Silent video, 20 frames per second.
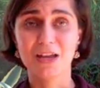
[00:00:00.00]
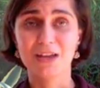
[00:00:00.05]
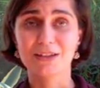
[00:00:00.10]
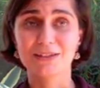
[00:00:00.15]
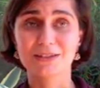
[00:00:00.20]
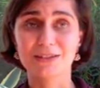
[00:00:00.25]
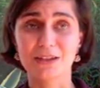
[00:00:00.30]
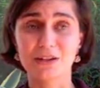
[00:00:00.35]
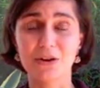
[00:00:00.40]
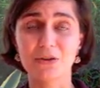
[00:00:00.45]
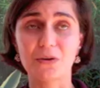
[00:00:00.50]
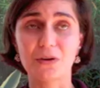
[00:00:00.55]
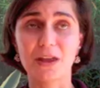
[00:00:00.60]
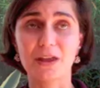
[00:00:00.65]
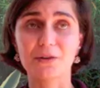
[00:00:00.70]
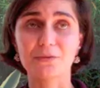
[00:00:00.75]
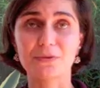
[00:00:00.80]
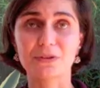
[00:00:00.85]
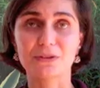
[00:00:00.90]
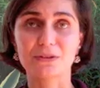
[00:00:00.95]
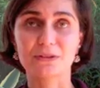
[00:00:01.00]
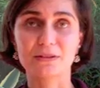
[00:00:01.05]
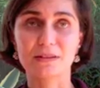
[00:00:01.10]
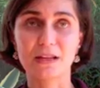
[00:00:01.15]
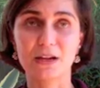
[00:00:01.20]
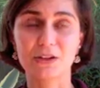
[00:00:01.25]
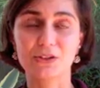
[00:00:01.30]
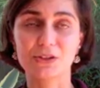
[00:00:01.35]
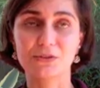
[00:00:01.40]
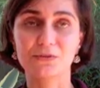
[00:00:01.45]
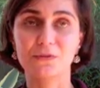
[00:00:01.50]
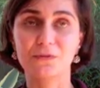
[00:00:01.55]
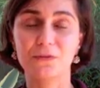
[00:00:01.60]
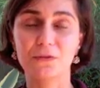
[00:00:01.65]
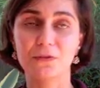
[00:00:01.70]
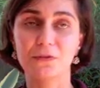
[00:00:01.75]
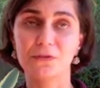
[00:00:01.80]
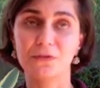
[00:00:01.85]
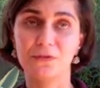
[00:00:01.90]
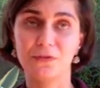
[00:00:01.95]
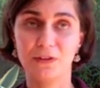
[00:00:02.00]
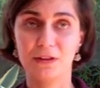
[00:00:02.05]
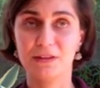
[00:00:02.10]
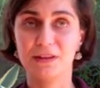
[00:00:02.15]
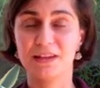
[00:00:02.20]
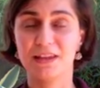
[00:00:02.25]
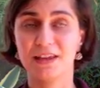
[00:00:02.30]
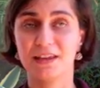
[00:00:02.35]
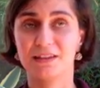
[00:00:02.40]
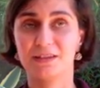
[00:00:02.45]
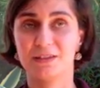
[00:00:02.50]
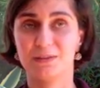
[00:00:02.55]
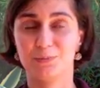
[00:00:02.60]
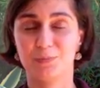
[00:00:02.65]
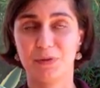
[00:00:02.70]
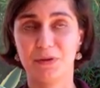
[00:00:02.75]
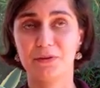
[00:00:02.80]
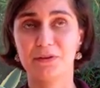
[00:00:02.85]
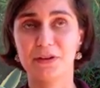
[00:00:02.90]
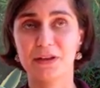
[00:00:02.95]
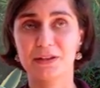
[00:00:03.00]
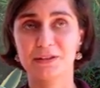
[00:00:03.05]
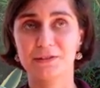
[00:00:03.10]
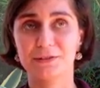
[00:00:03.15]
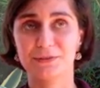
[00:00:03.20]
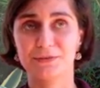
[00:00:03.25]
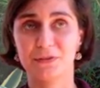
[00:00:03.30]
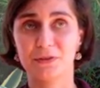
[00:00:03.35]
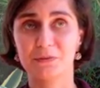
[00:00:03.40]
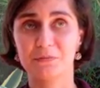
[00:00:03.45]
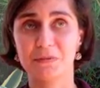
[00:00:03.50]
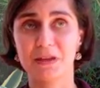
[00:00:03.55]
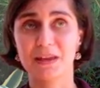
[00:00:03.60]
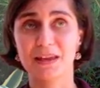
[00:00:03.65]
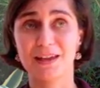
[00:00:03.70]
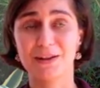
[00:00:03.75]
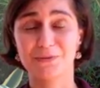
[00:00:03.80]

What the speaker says: so it was such a fulfilling experience for me.